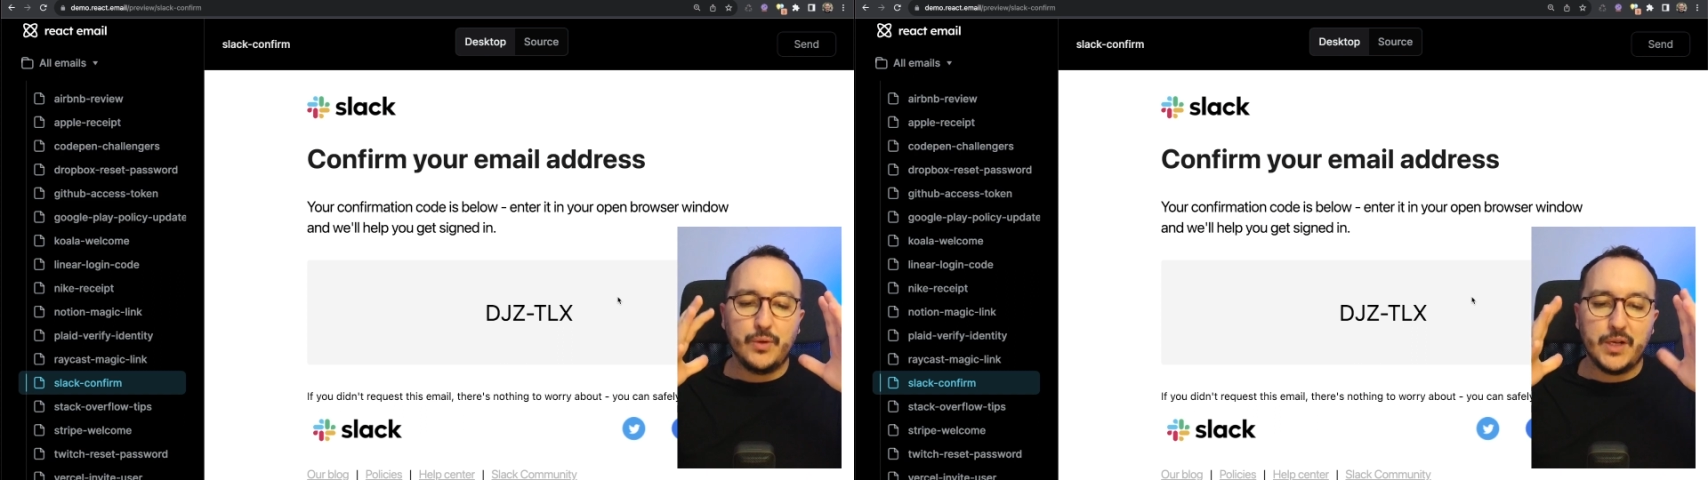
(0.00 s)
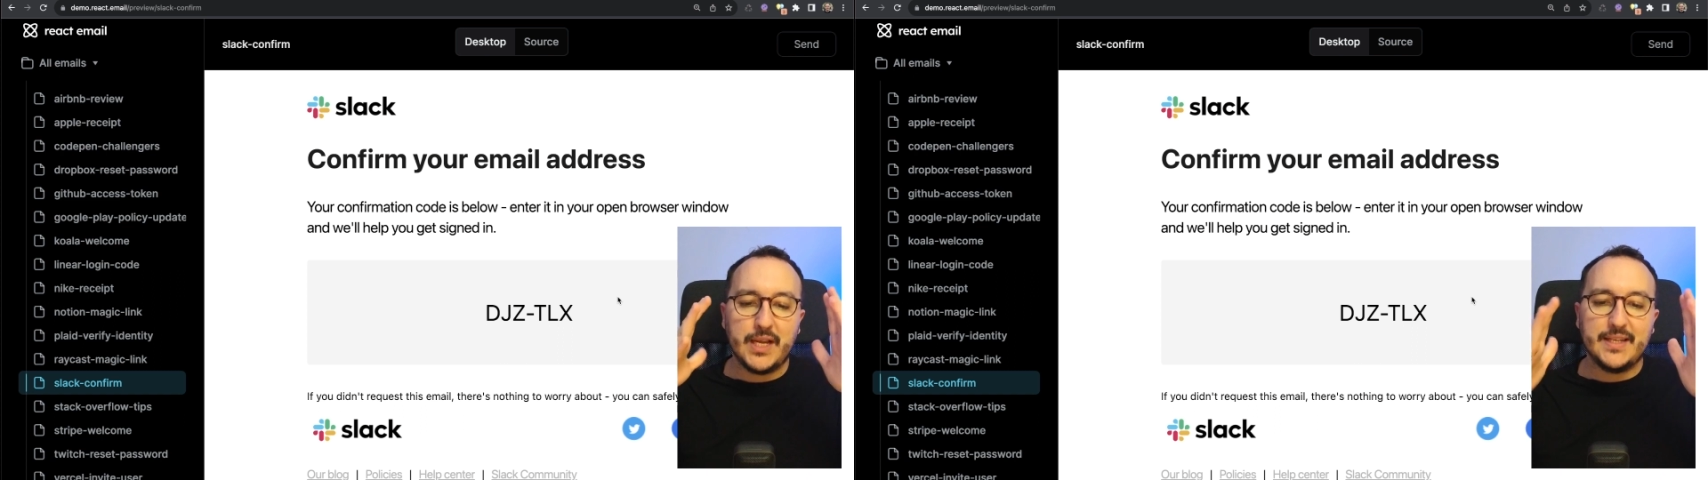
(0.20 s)

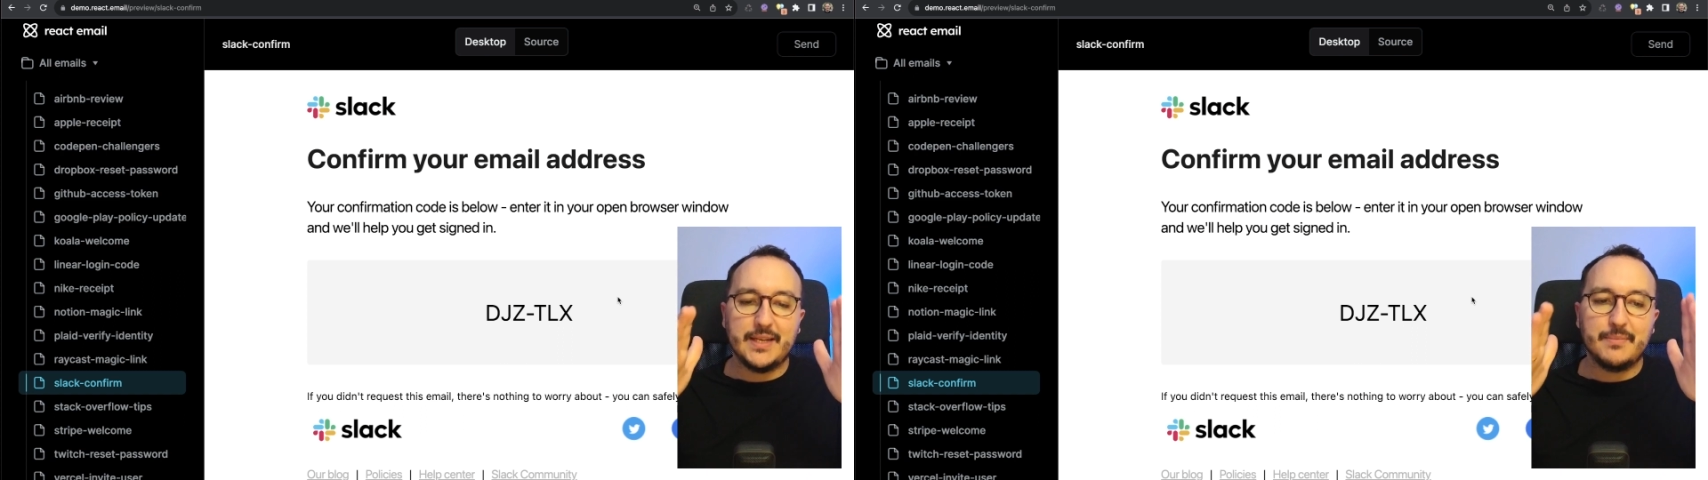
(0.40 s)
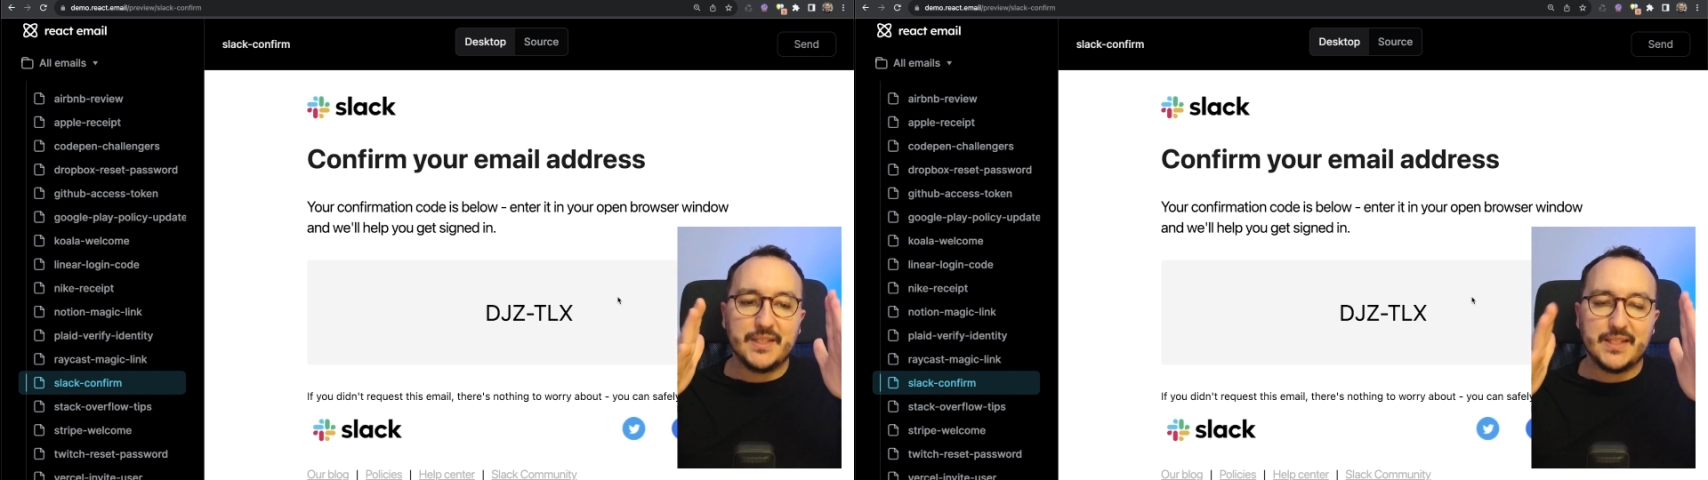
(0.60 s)
let
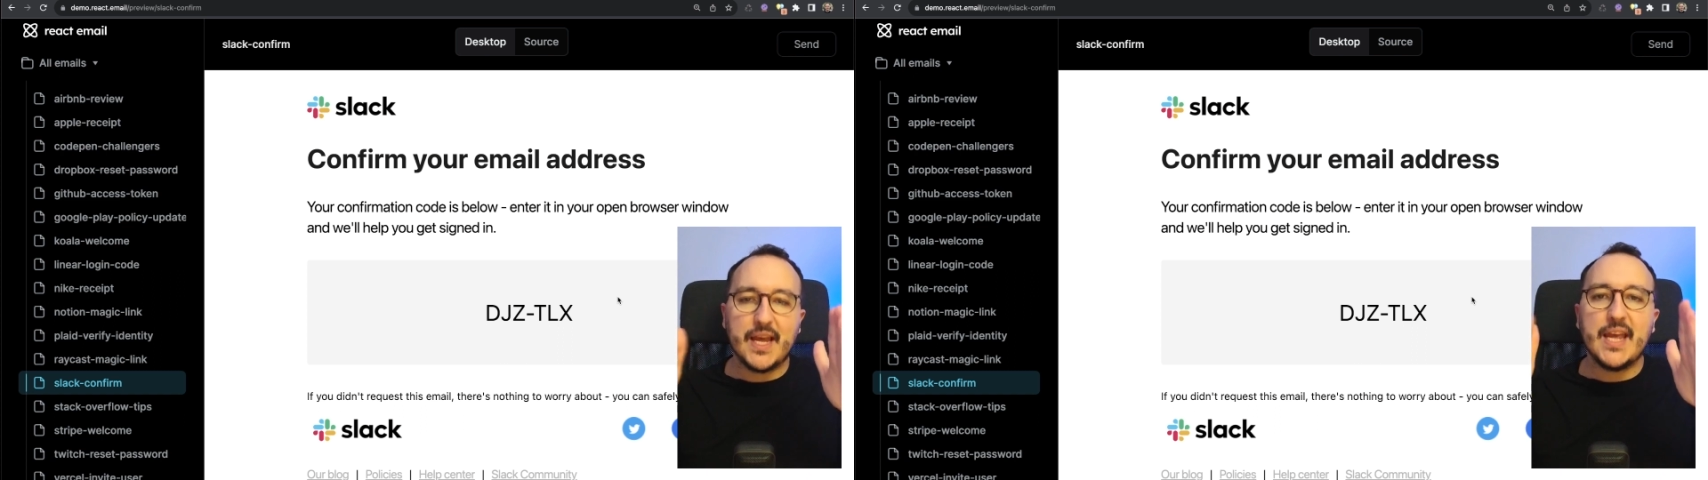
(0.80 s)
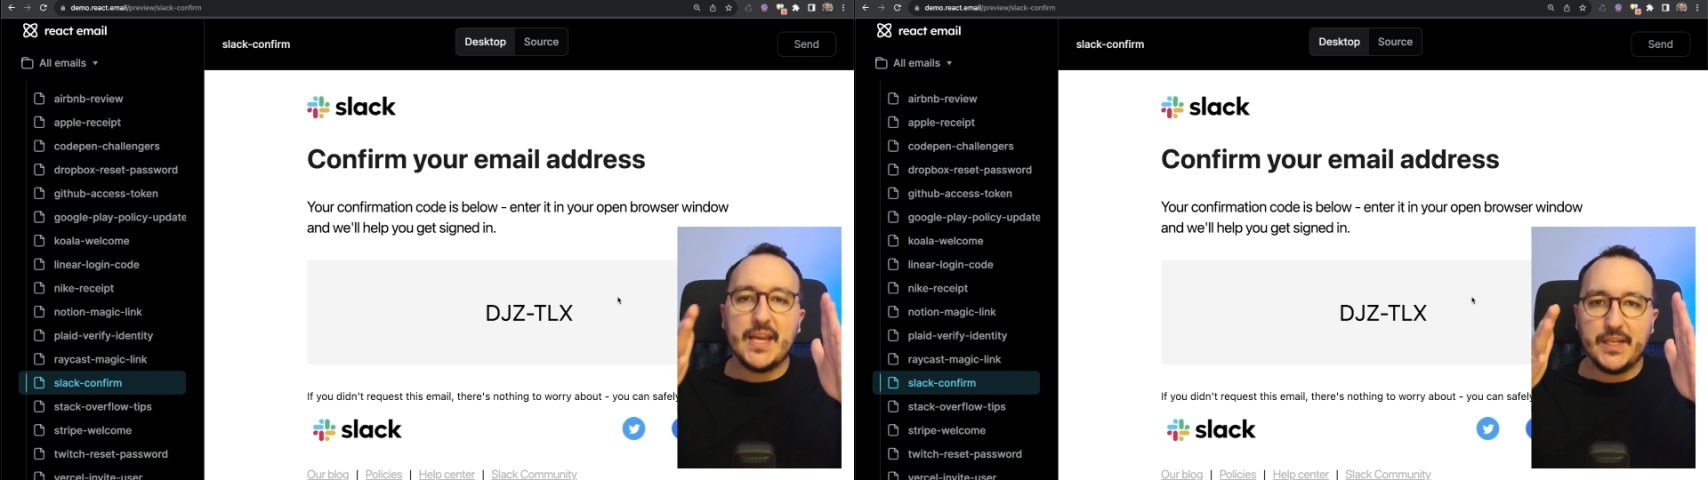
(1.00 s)
them
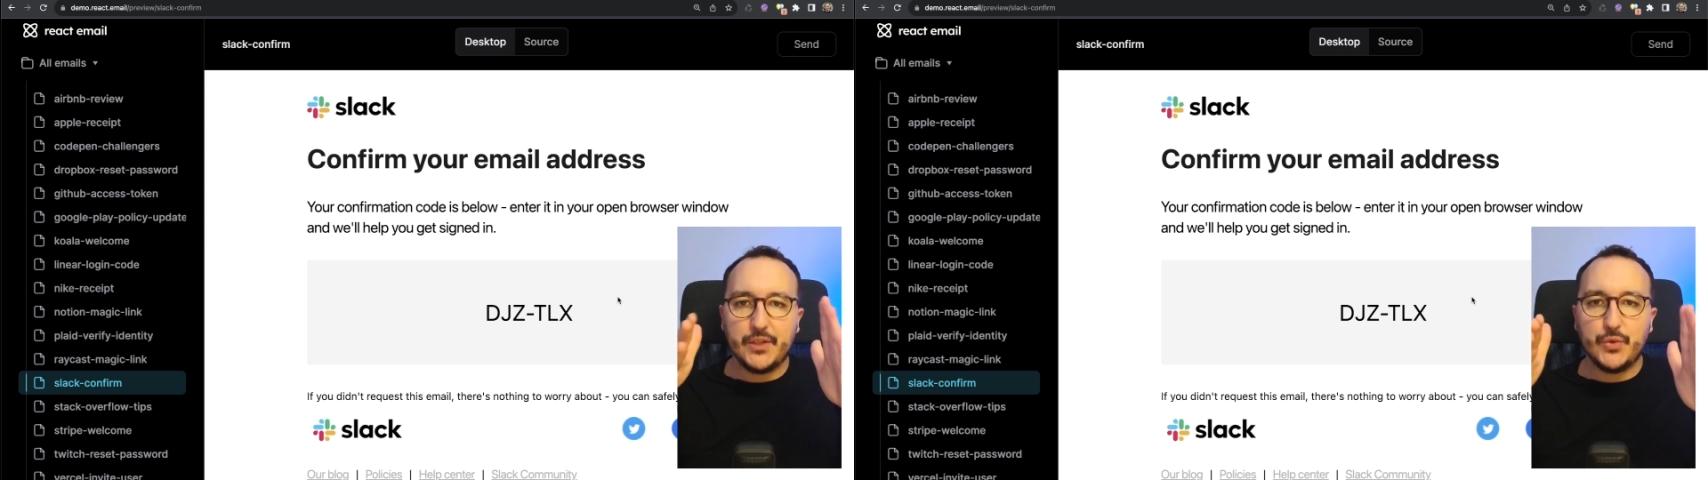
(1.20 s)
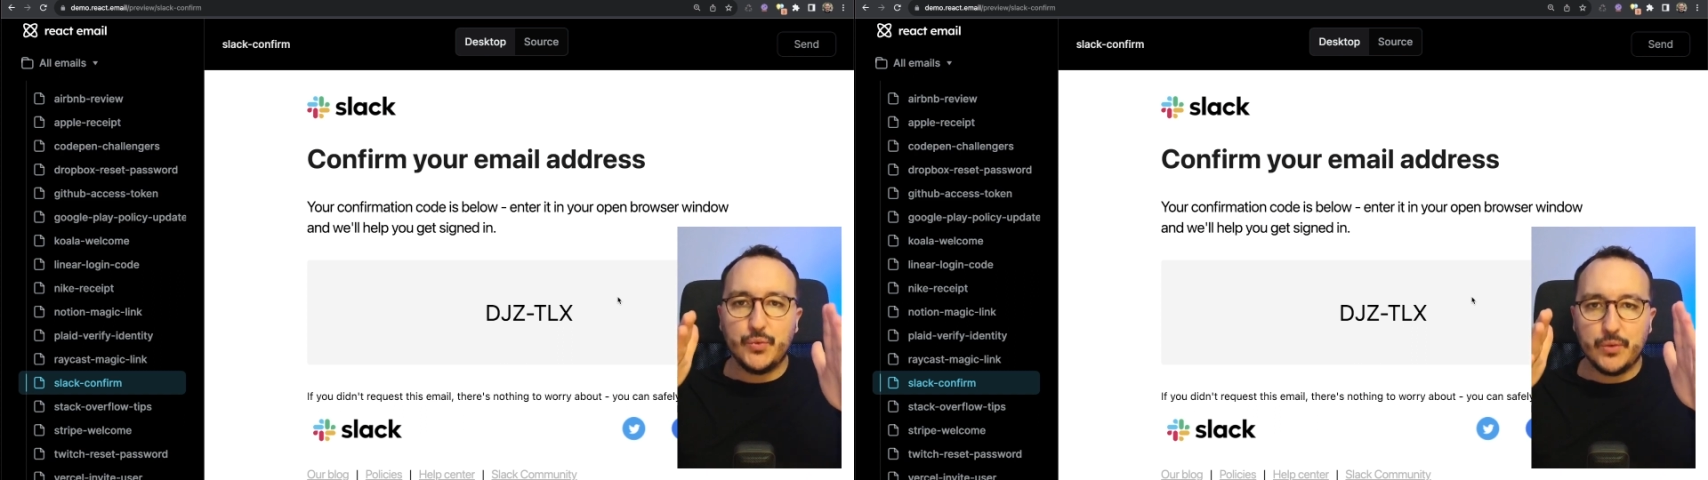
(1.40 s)
stay
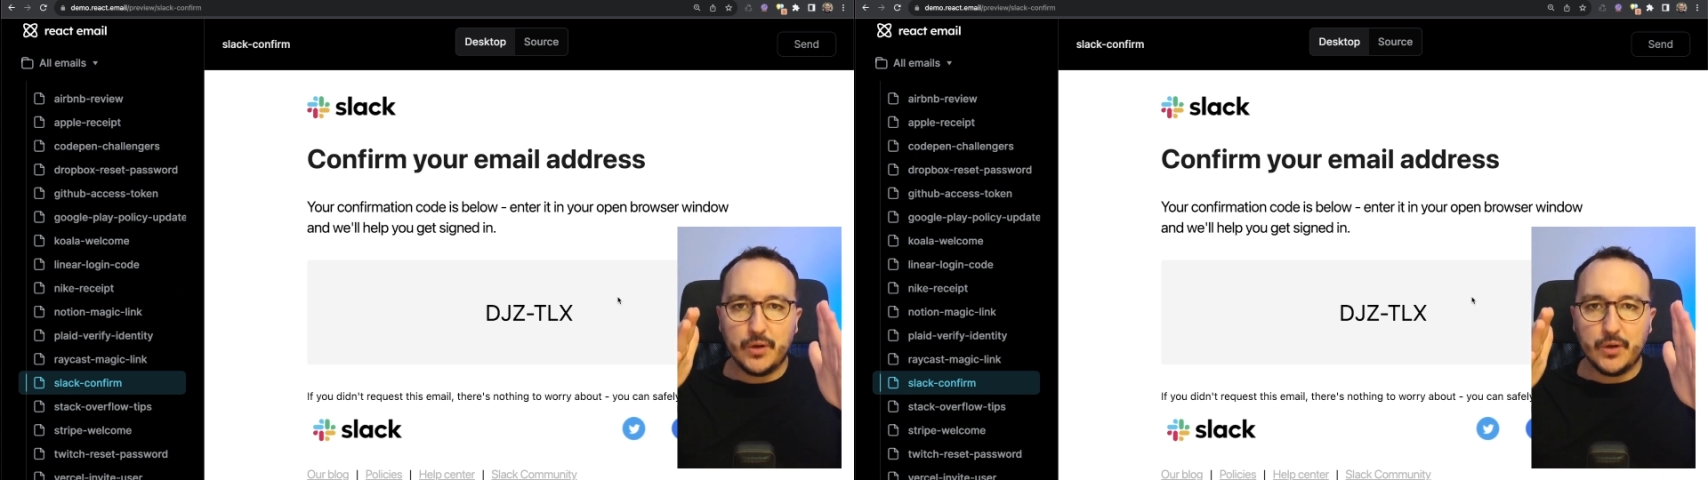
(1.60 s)
into